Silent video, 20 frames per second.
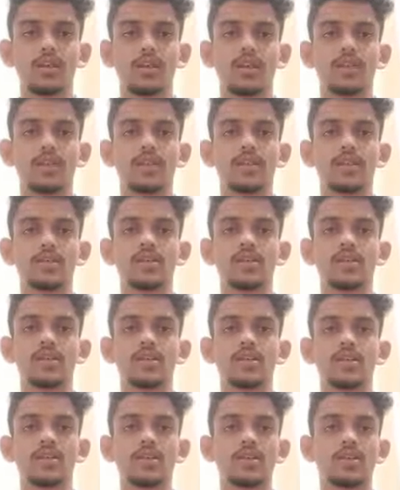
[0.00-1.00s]
an
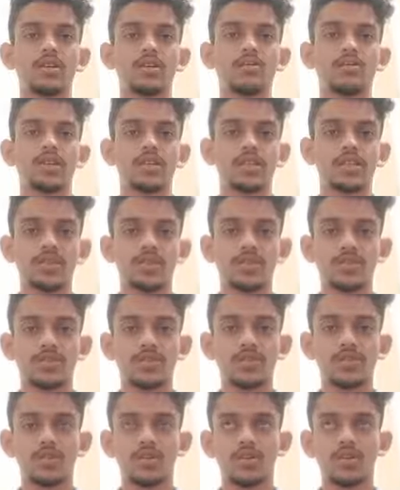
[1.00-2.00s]

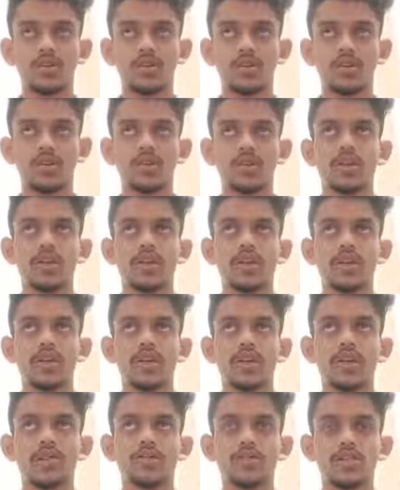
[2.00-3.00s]
exception code.
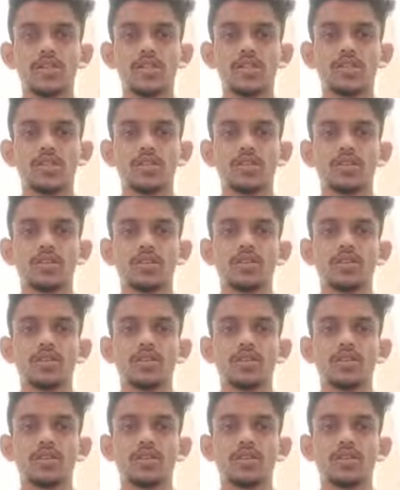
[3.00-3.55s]
It means